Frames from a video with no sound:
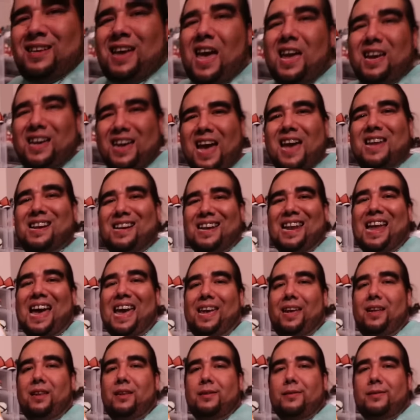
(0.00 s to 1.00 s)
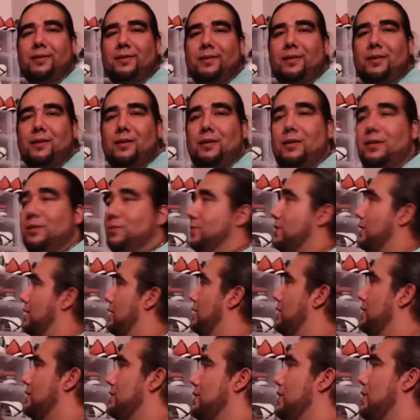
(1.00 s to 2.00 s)
Kind of light. It is what it
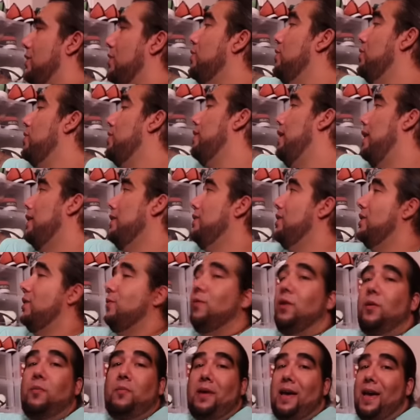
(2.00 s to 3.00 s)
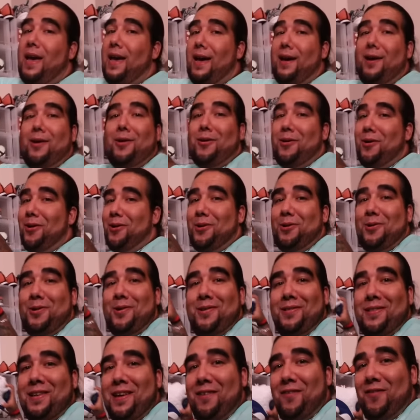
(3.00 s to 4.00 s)
is though. I could have went mad harder
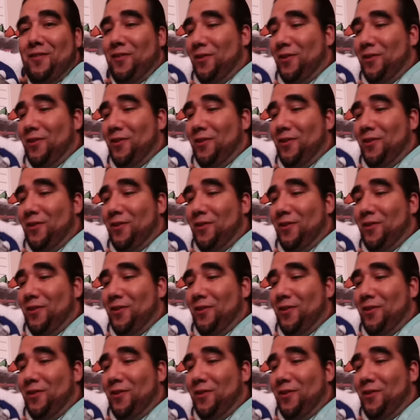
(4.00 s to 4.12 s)
on that,